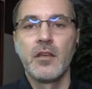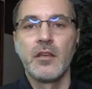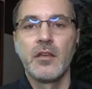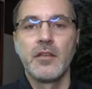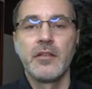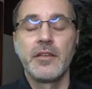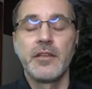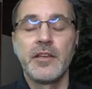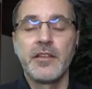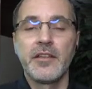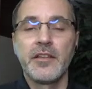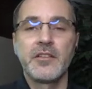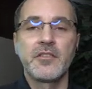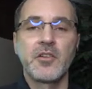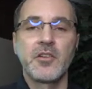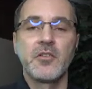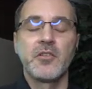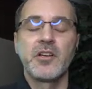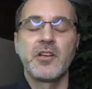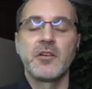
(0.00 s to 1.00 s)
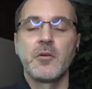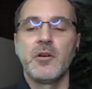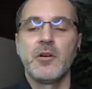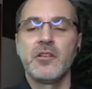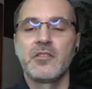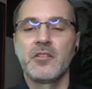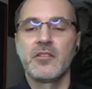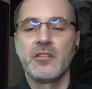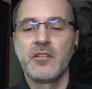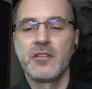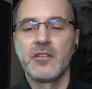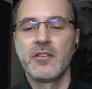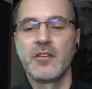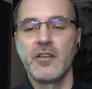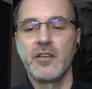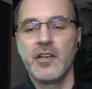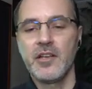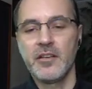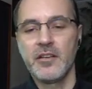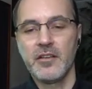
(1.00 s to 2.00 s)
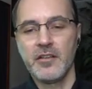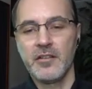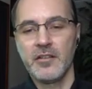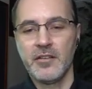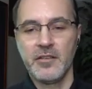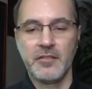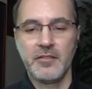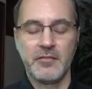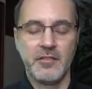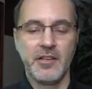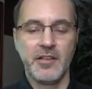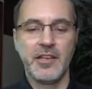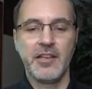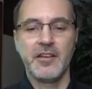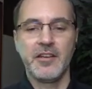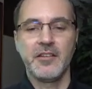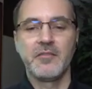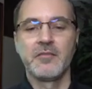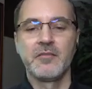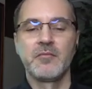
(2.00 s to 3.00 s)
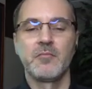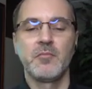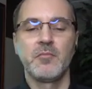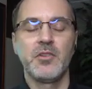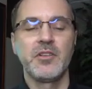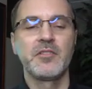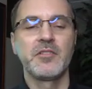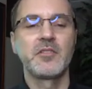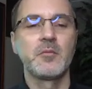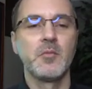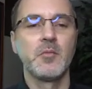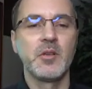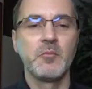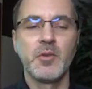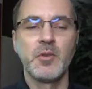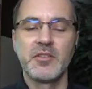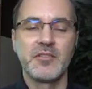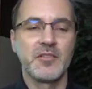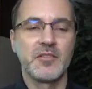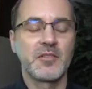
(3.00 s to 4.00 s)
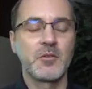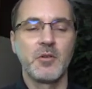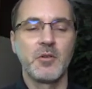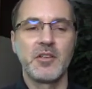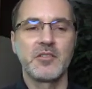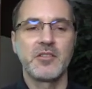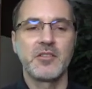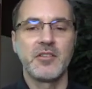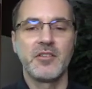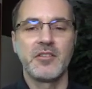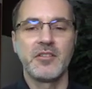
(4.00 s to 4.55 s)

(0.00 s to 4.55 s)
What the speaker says: Yeah, that's a great question. Again, please submit business questions.